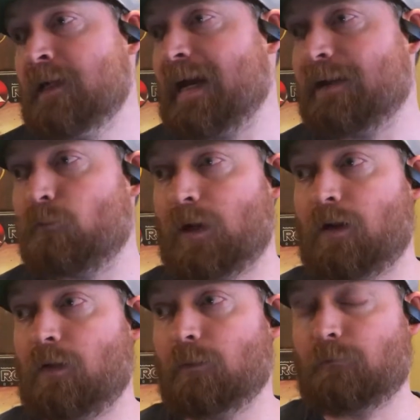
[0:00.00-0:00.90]
And
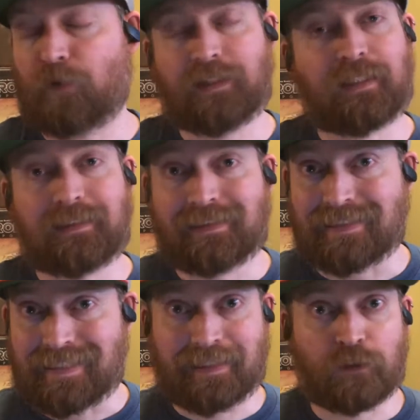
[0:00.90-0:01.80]
while franchise
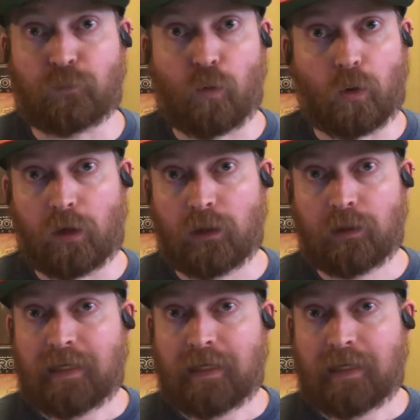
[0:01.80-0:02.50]
needs more,